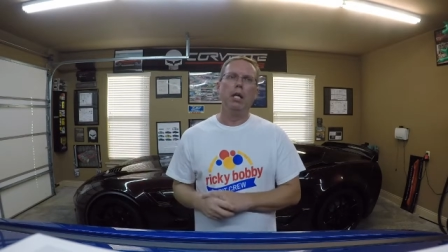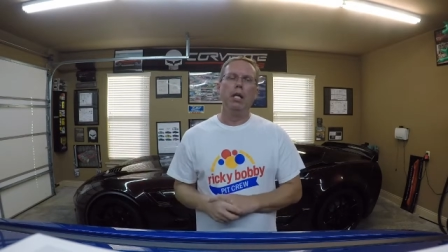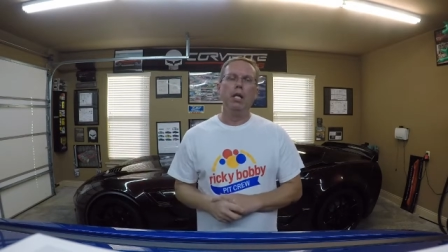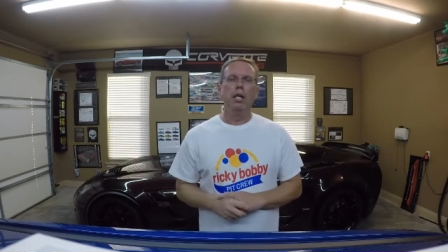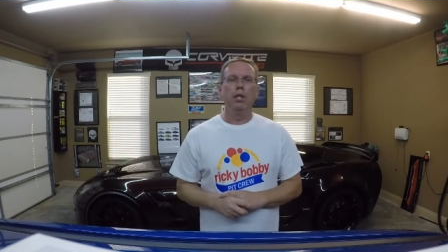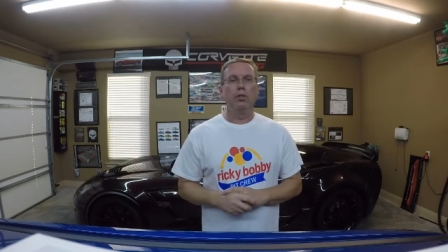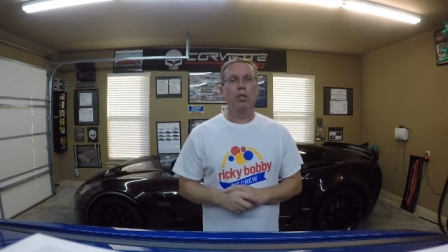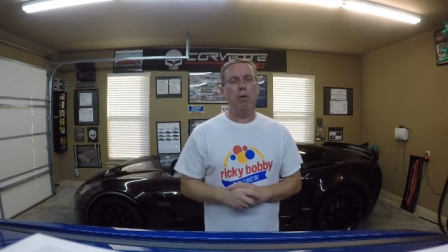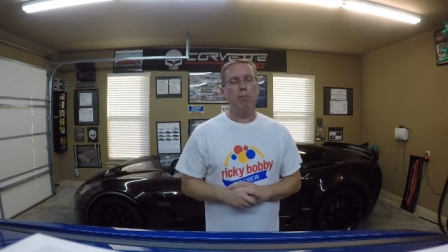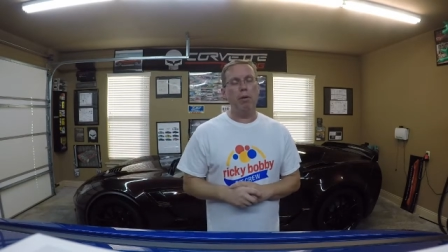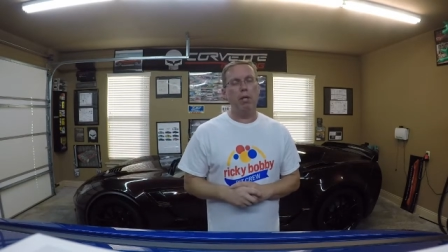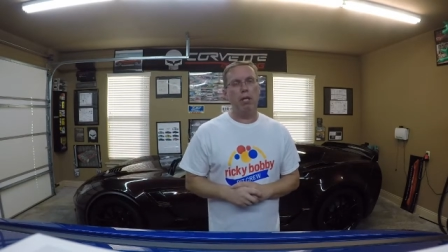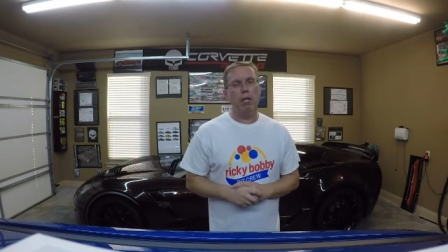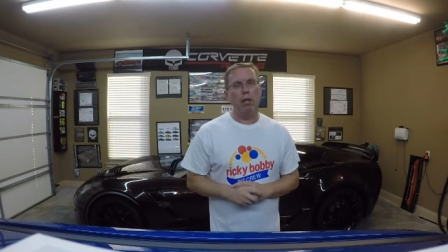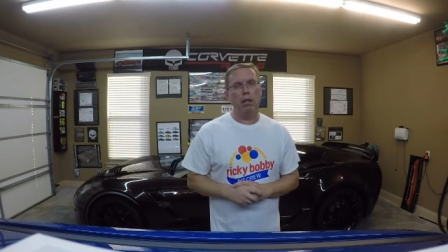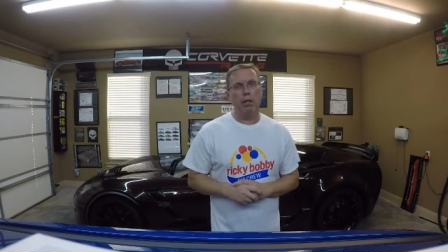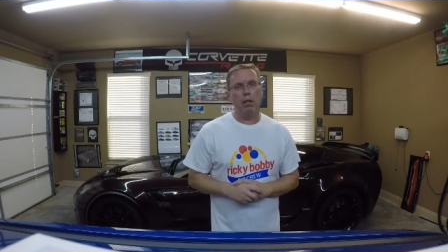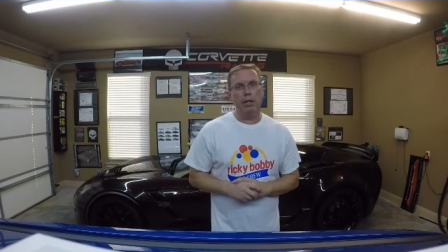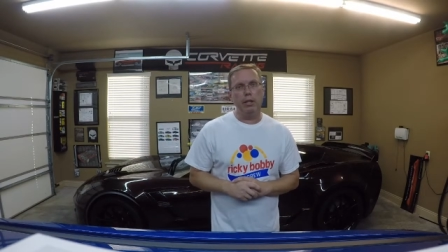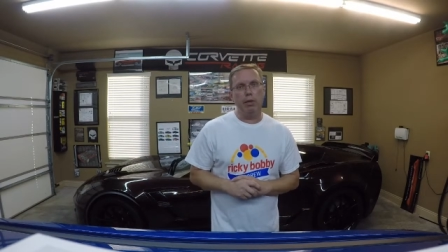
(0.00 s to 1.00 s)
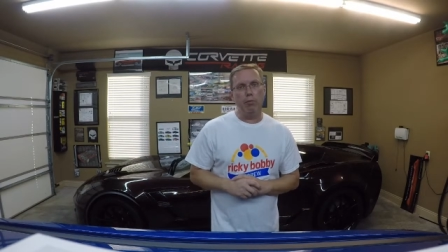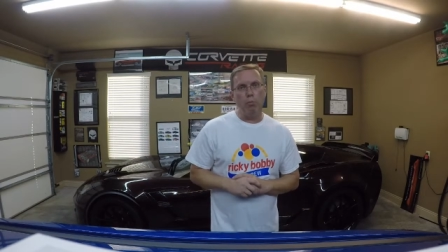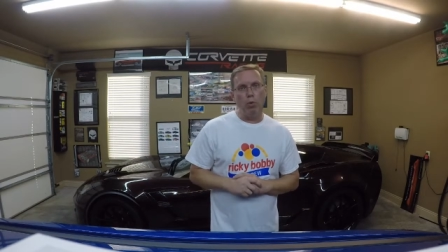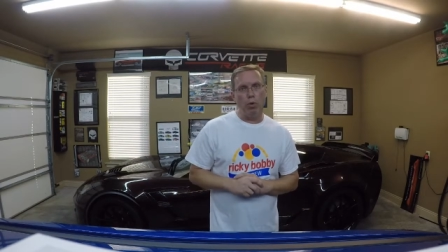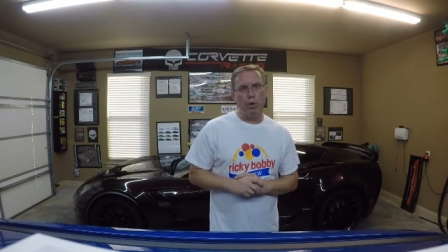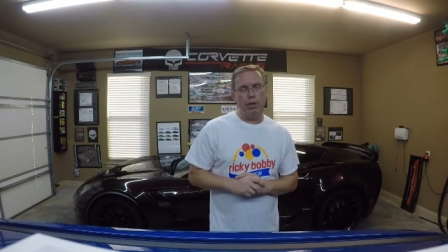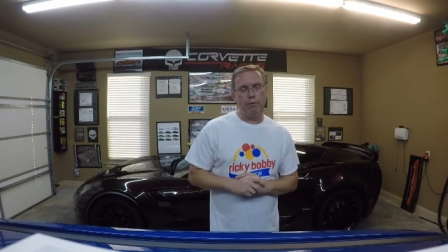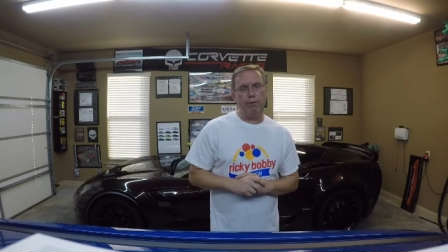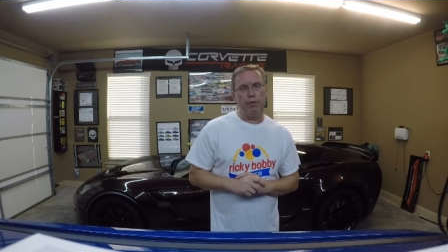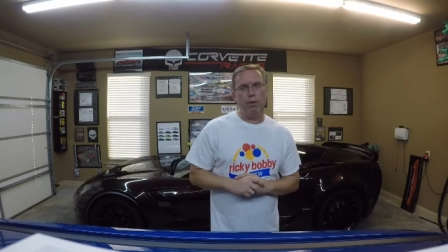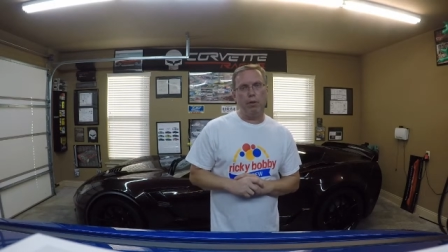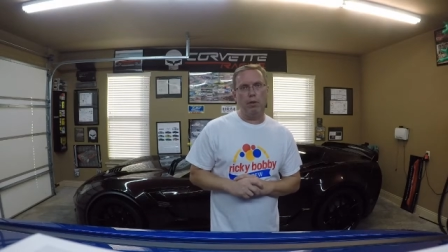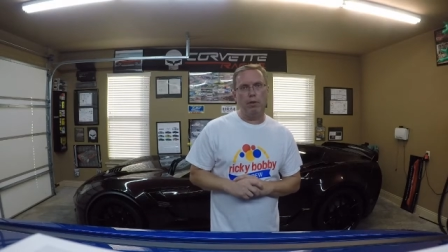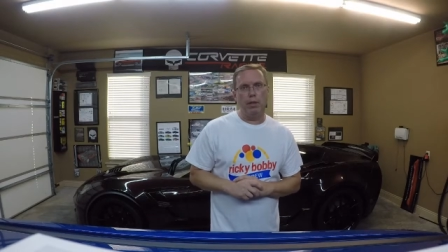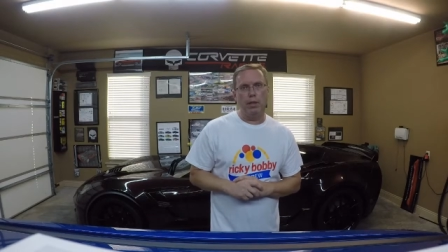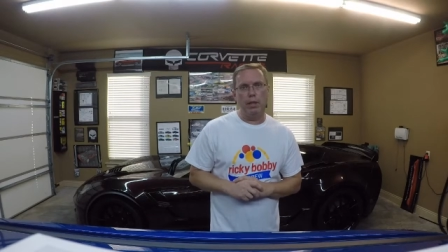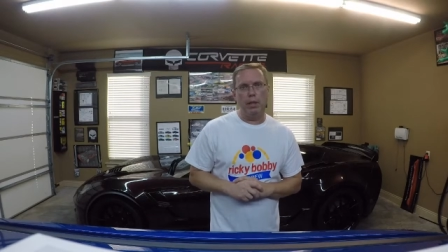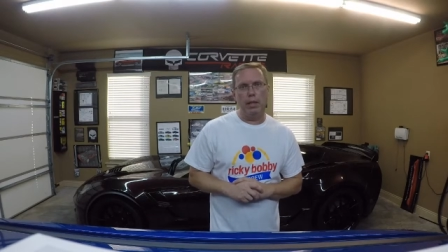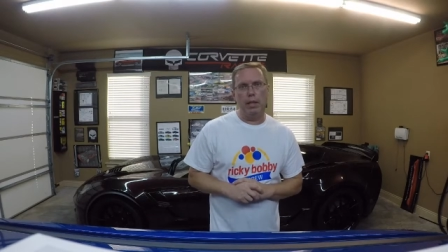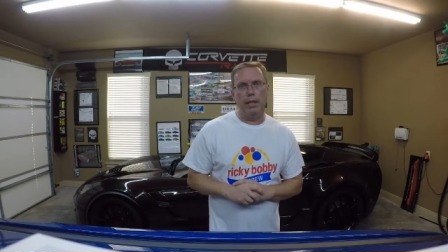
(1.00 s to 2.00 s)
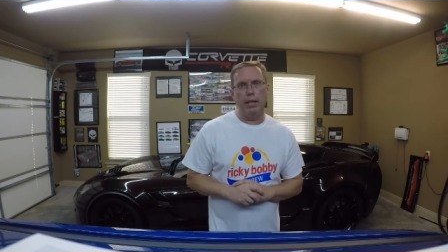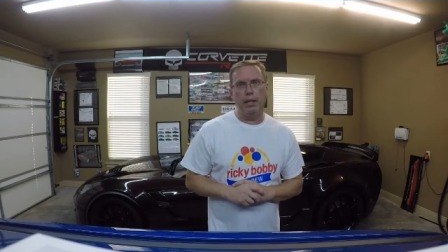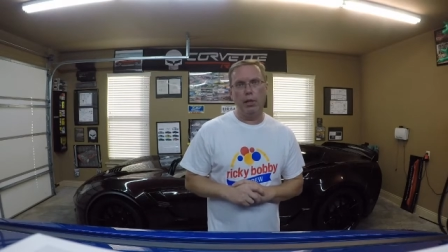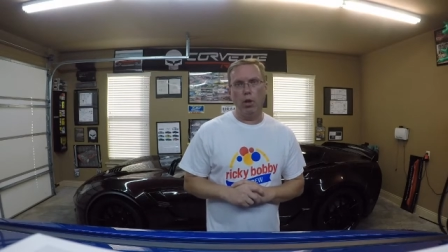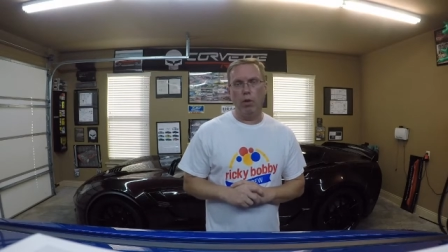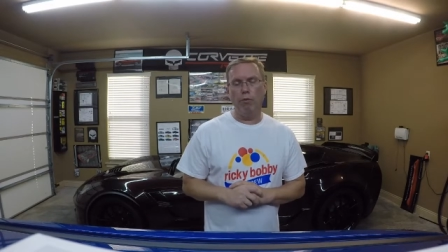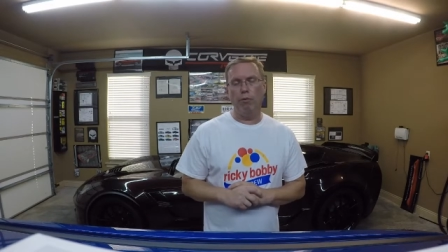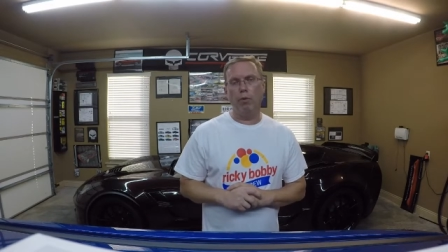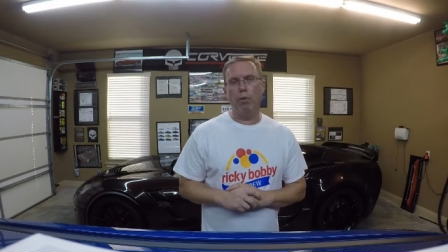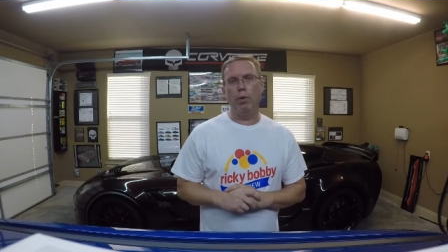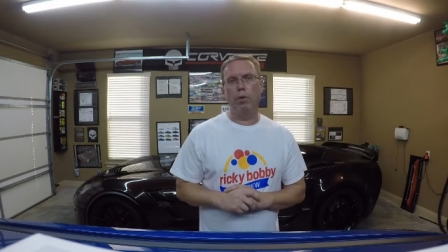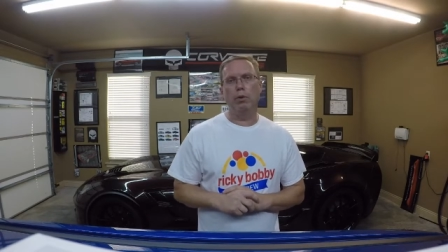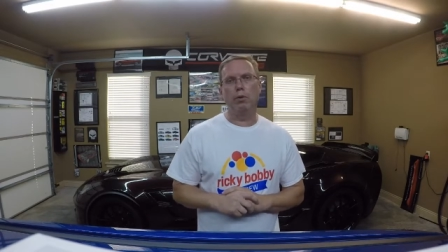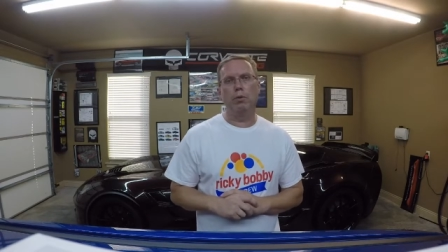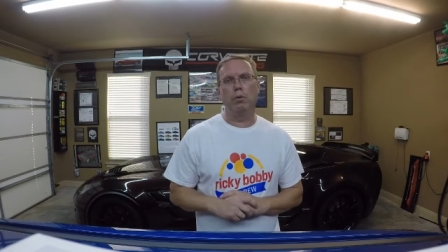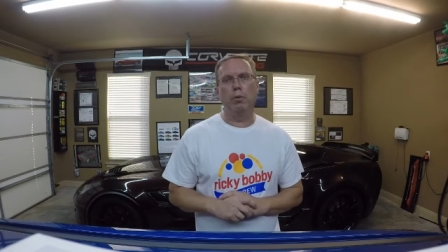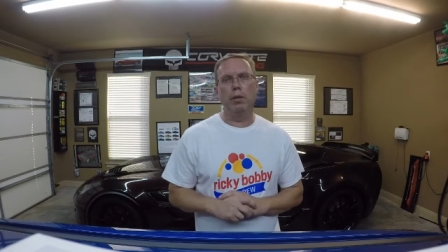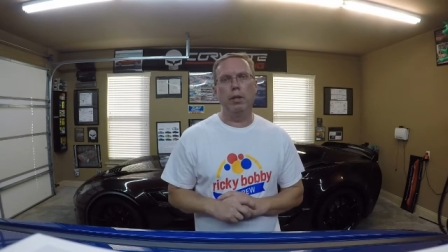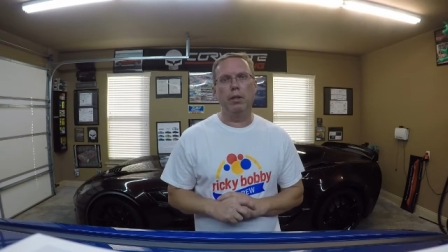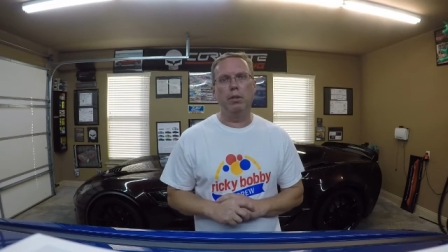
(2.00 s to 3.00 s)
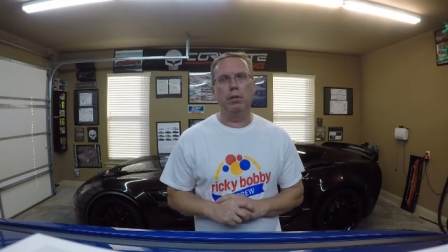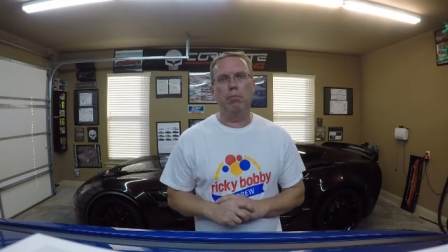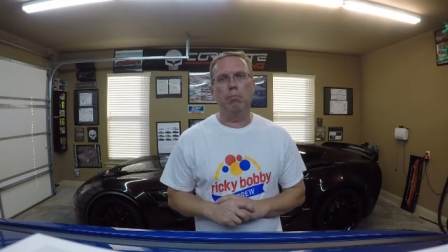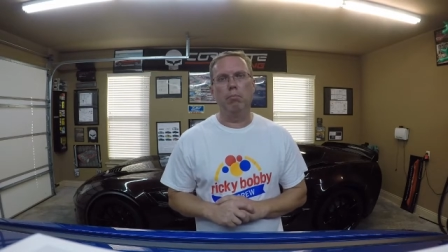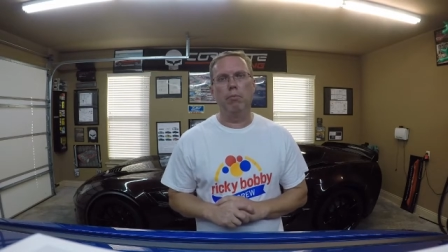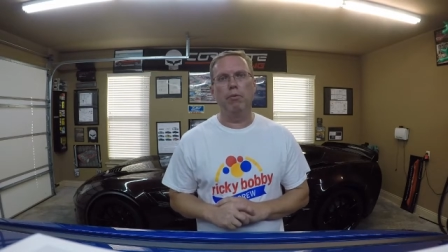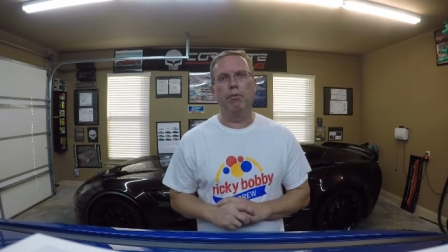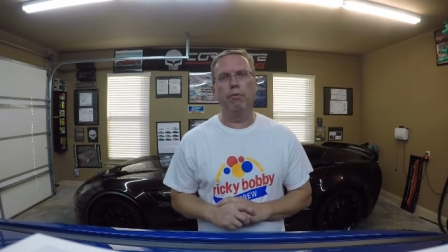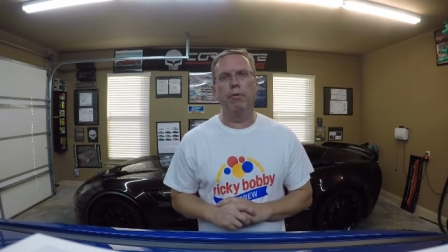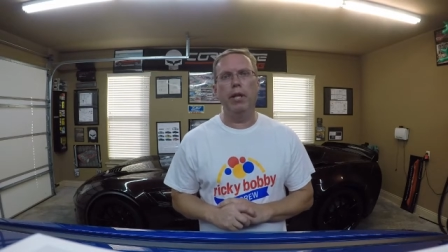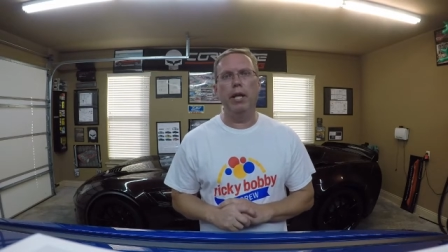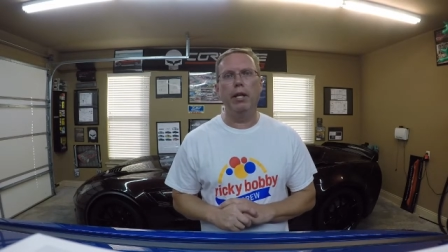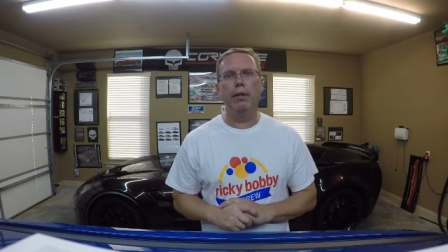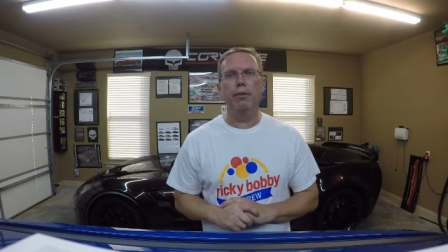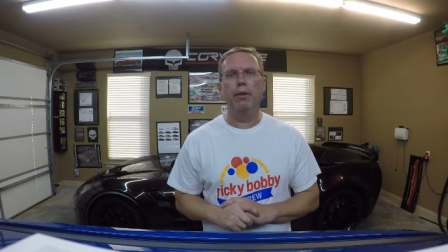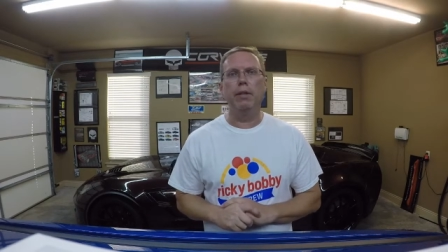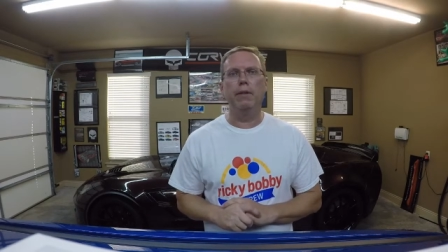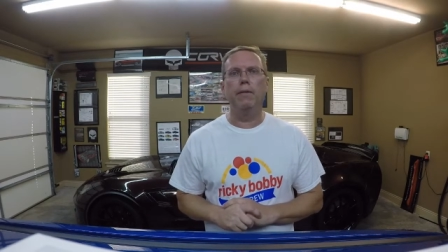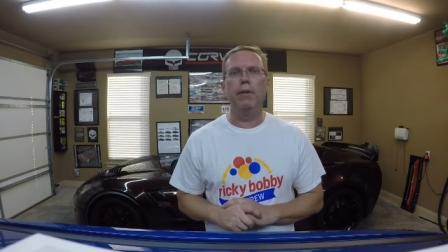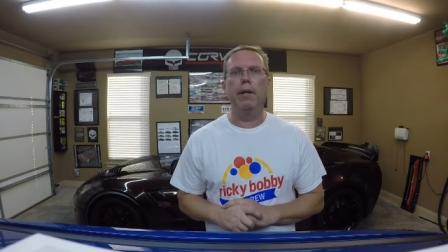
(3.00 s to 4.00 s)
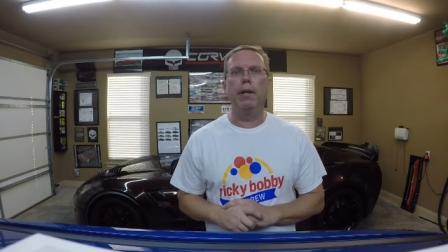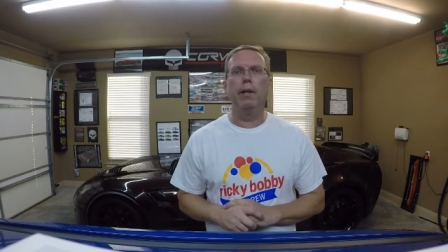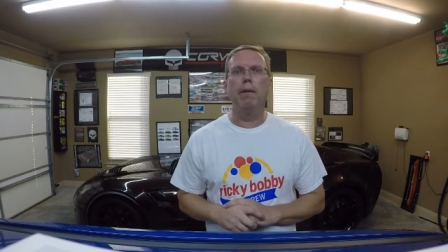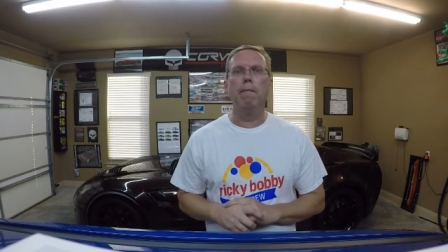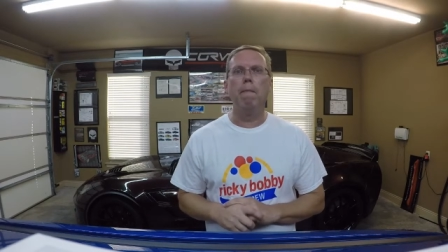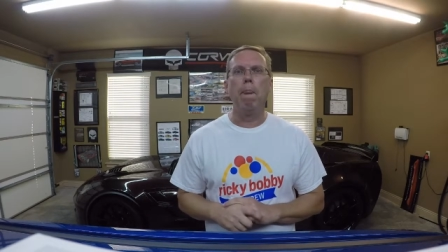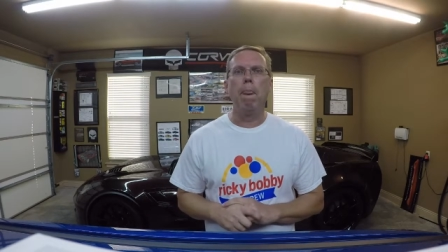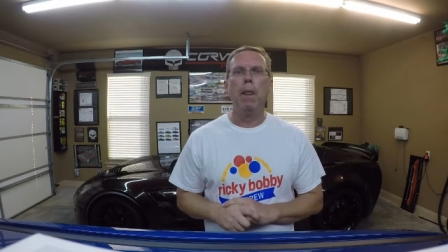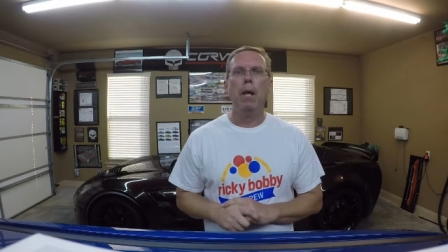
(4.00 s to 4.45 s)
So that made it a little more difficult than I had hoped for. So we had some finagling there.